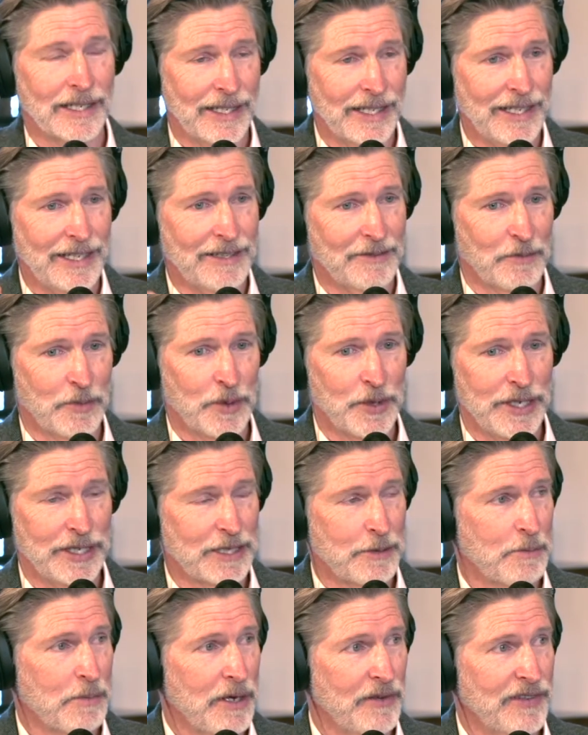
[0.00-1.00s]
that, we're at
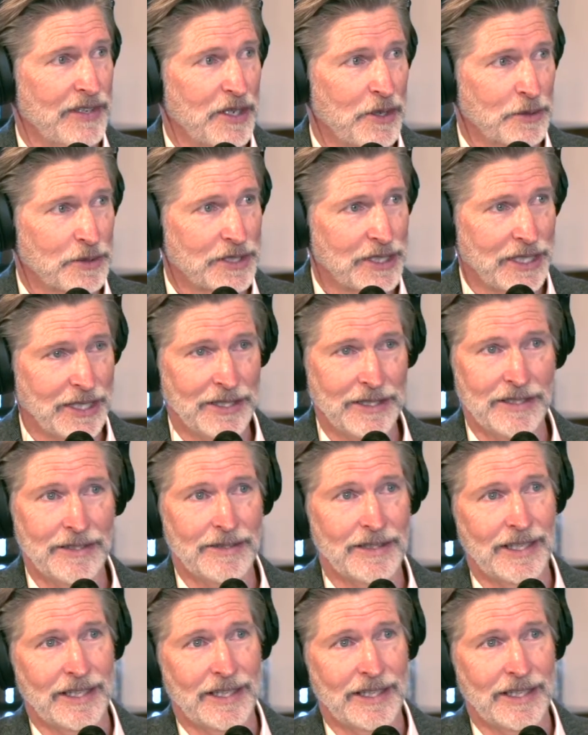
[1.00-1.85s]
the Bevy Hotel,